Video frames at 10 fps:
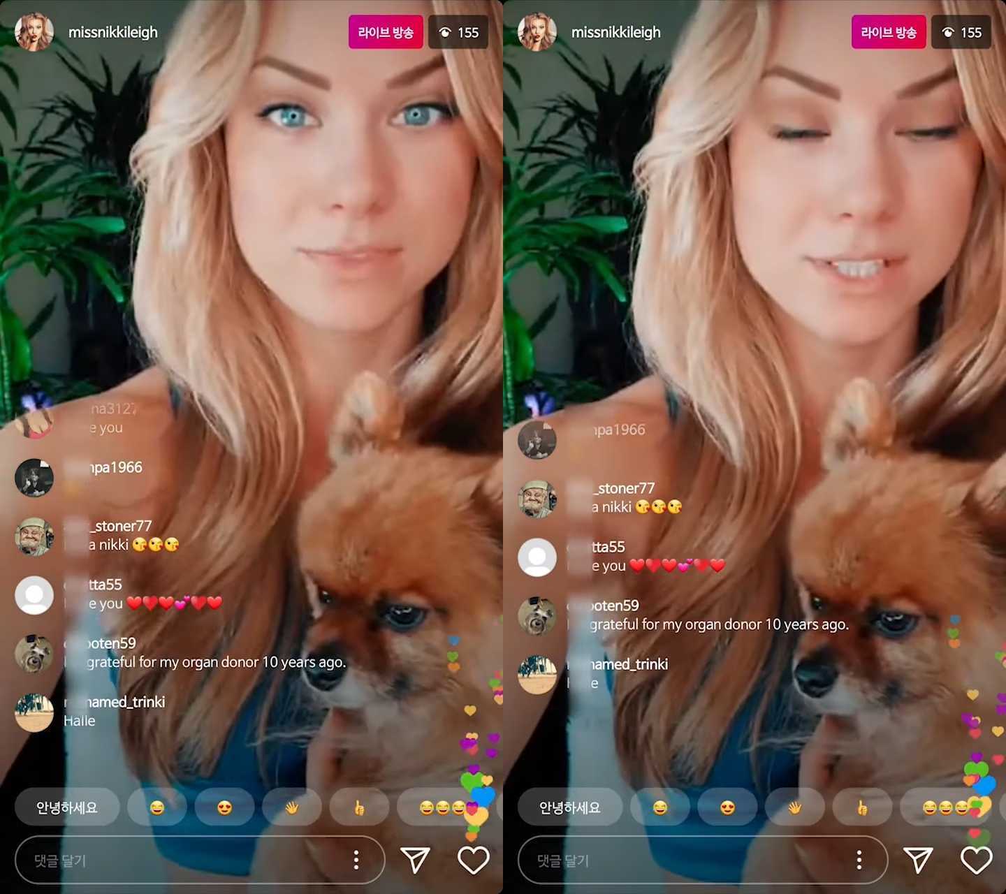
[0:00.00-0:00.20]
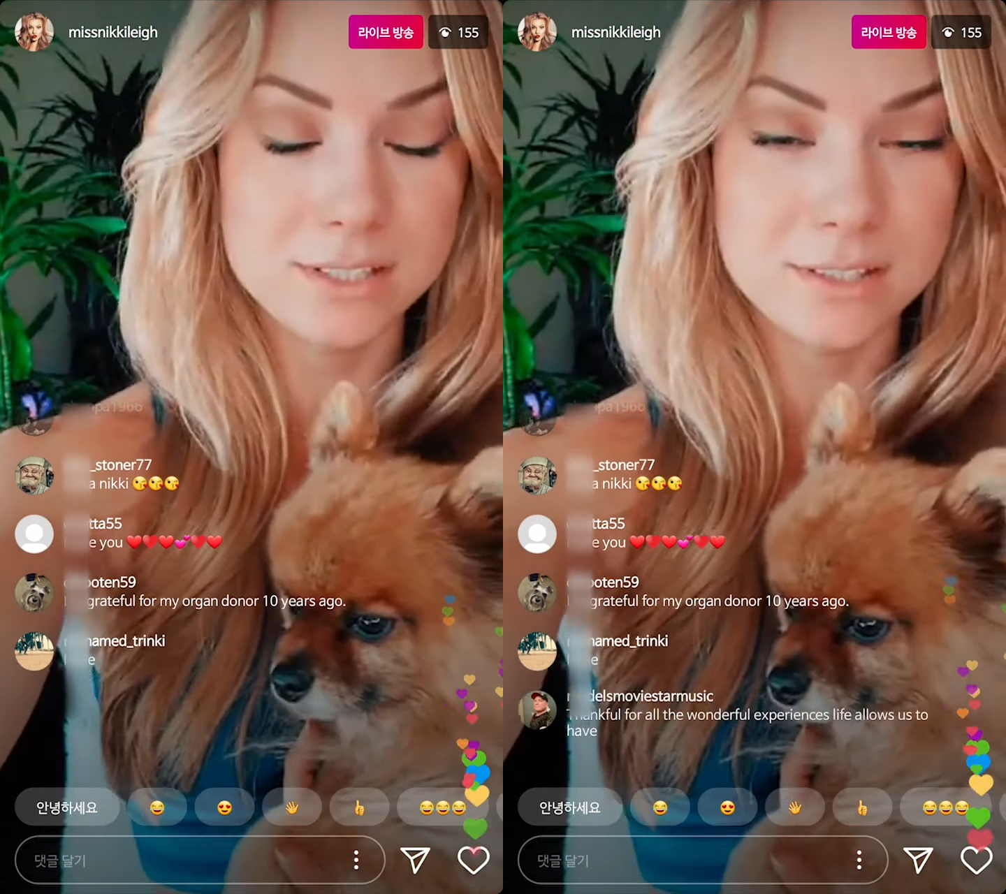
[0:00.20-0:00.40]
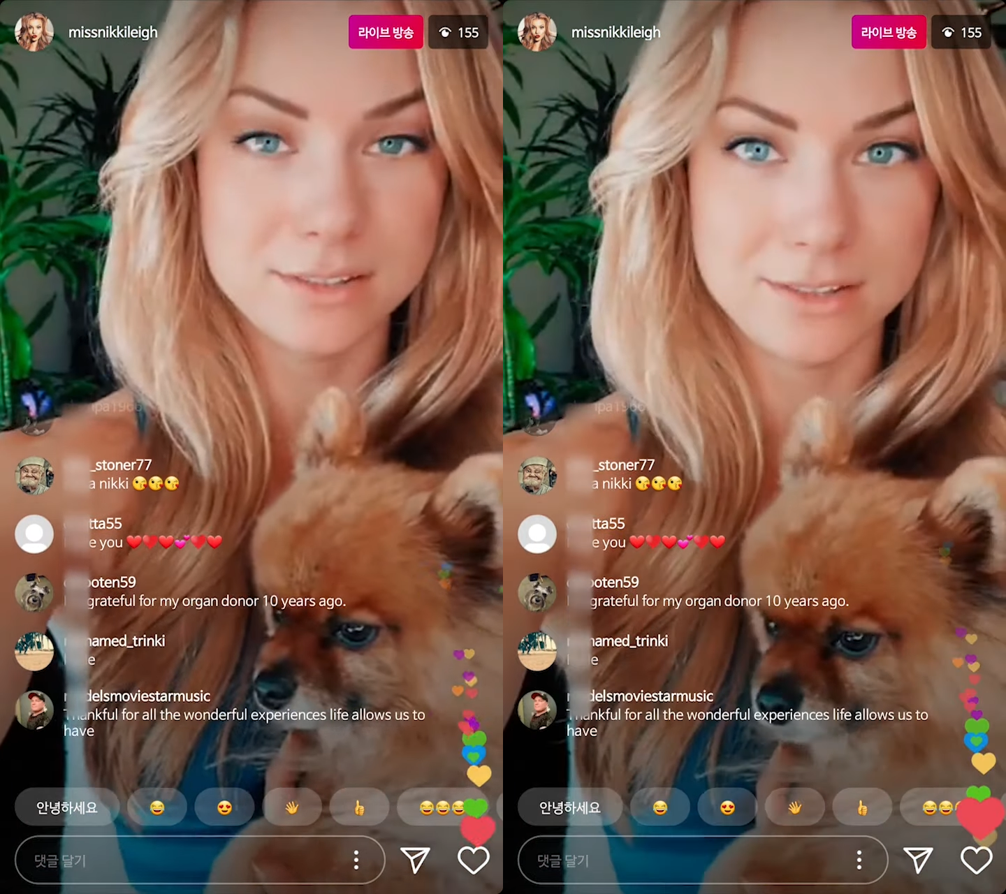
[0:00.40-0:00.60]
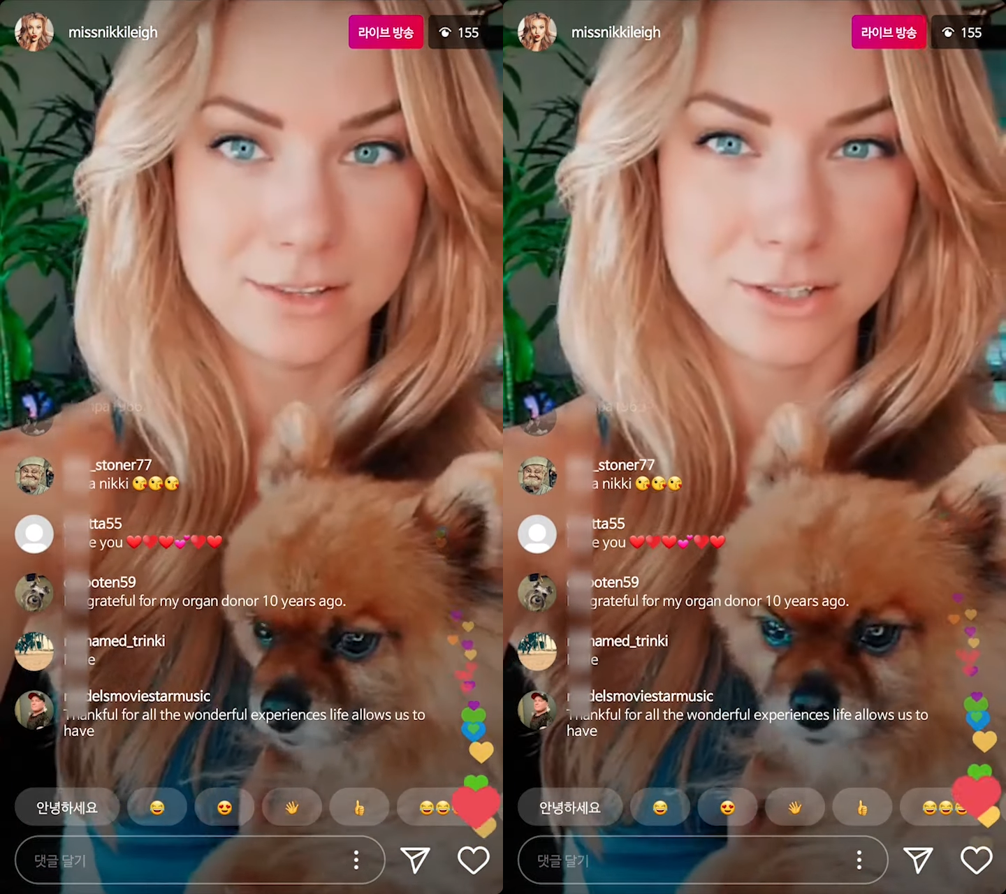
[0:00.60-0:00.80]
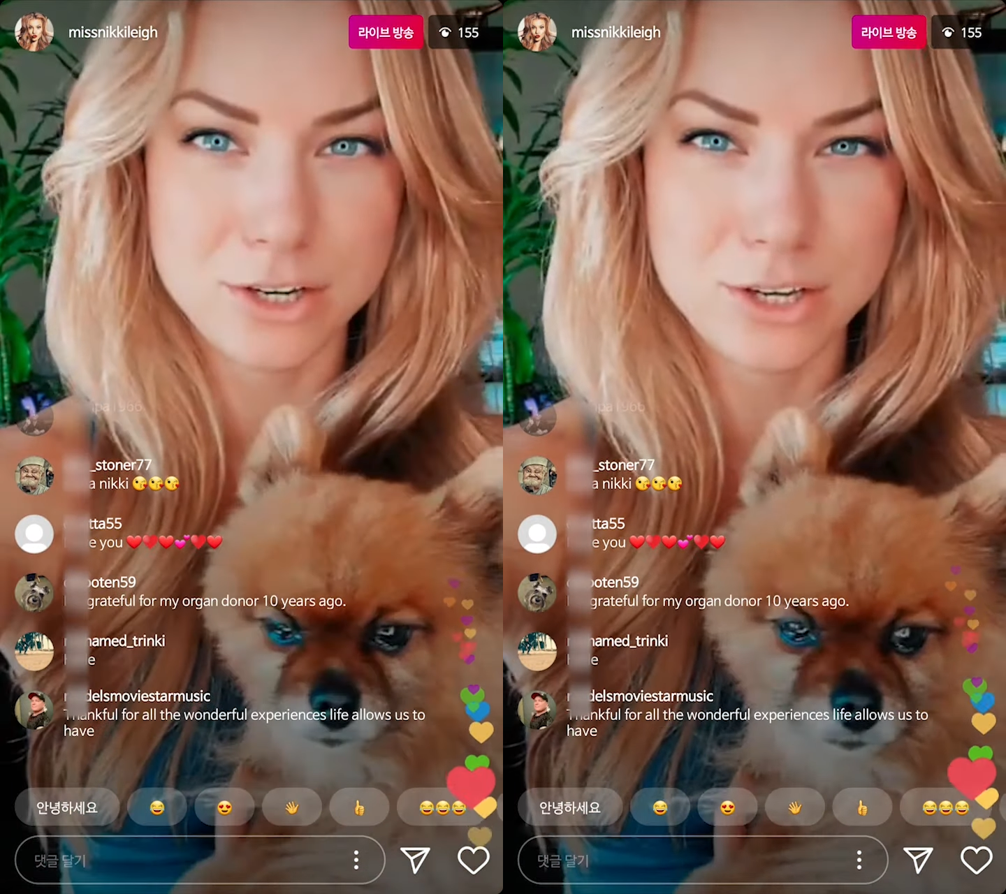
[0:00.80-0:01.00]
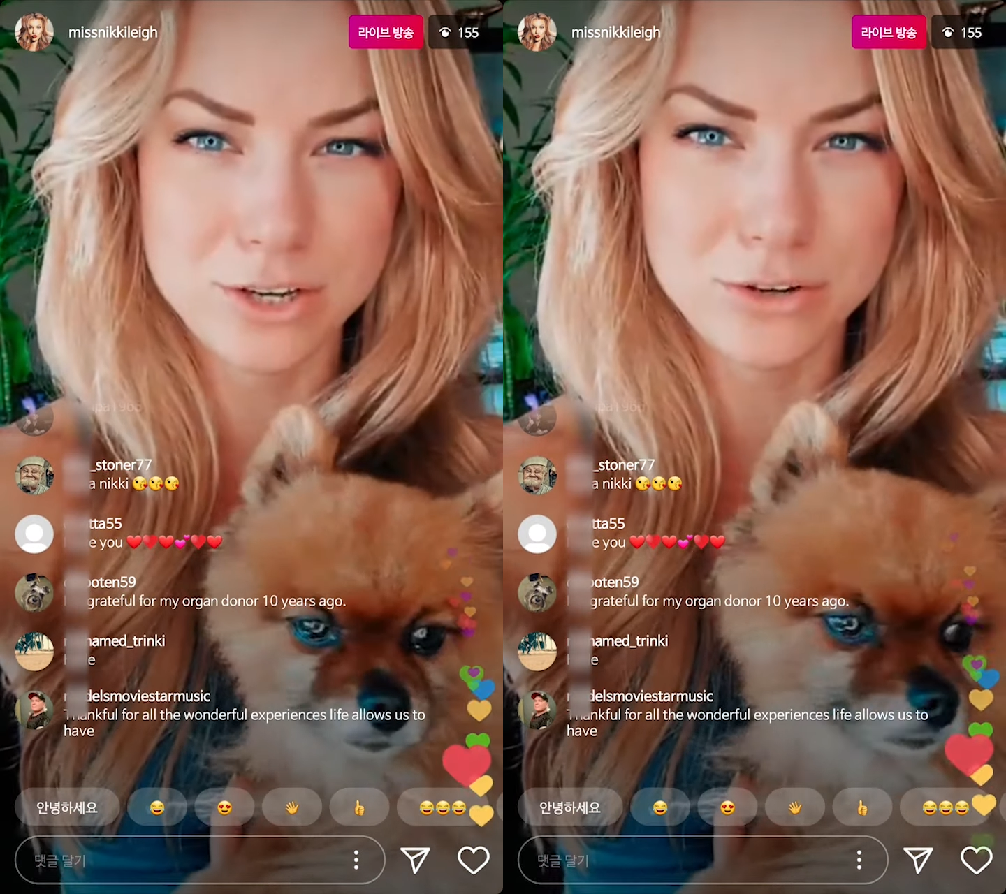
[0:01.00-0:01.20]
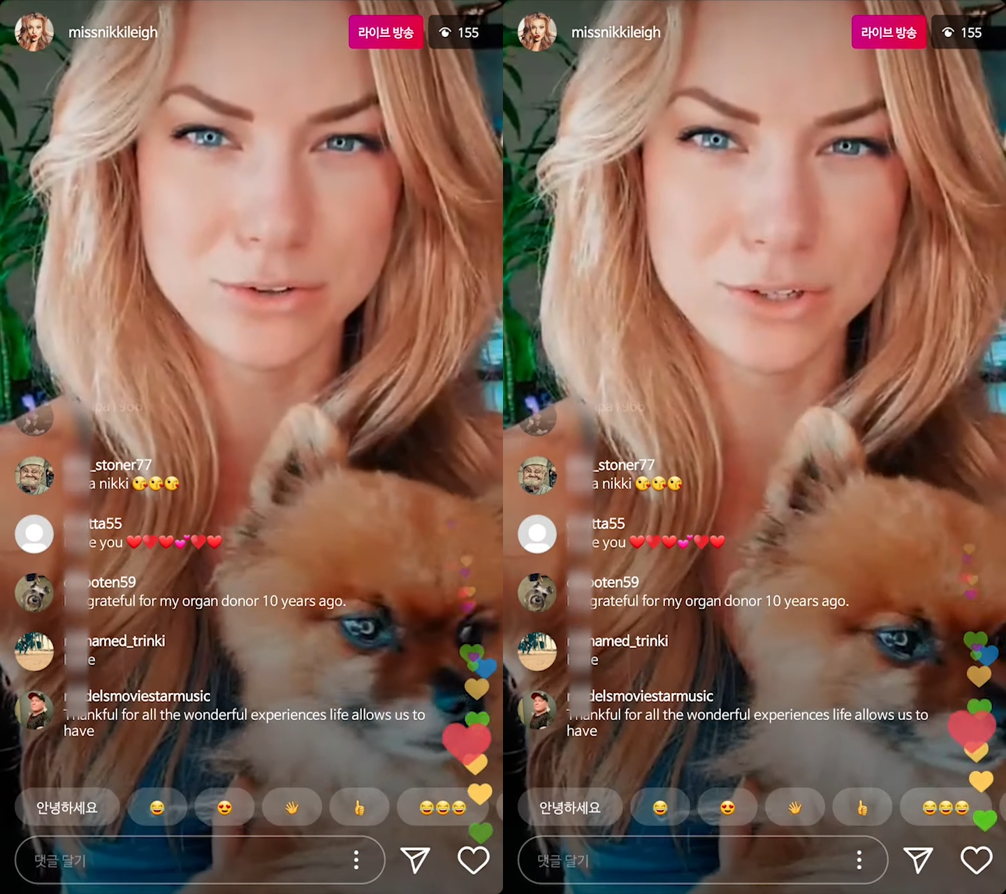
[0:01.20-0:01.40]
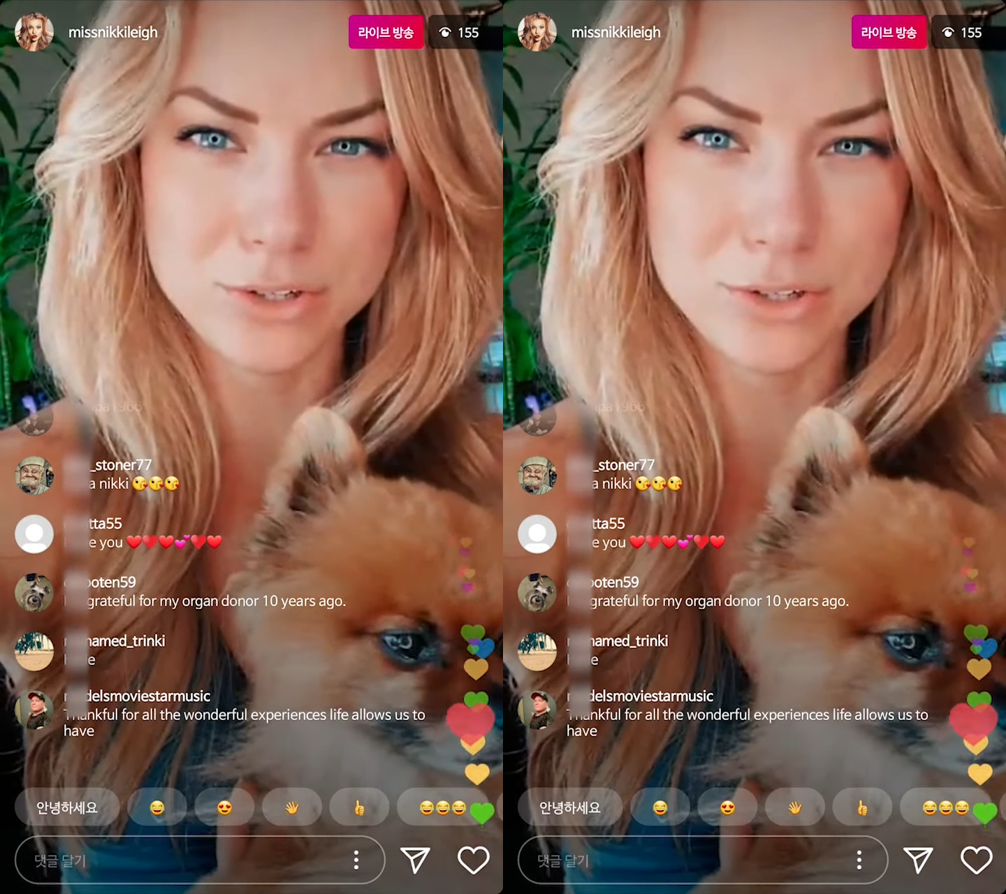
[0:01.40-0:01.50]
Those are huge.